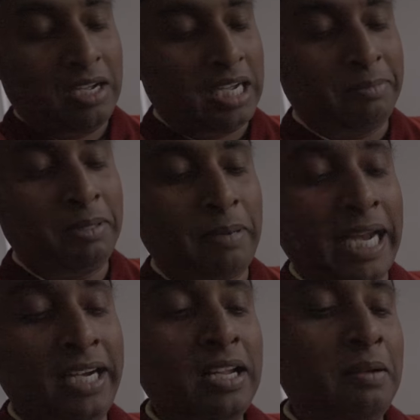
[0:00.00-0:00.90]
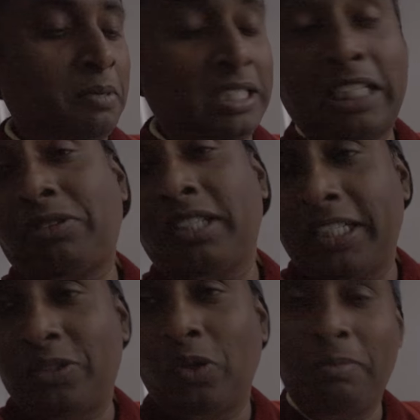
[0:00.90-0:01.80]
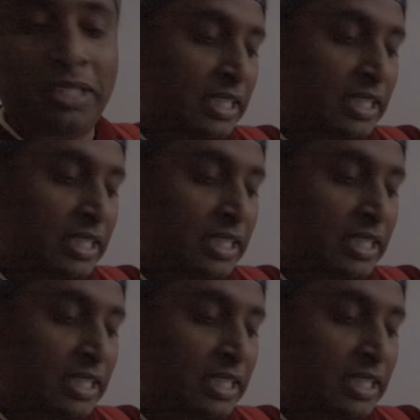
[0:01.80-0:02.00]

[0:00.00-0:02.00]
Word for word: I mean plant, but that's what they told me,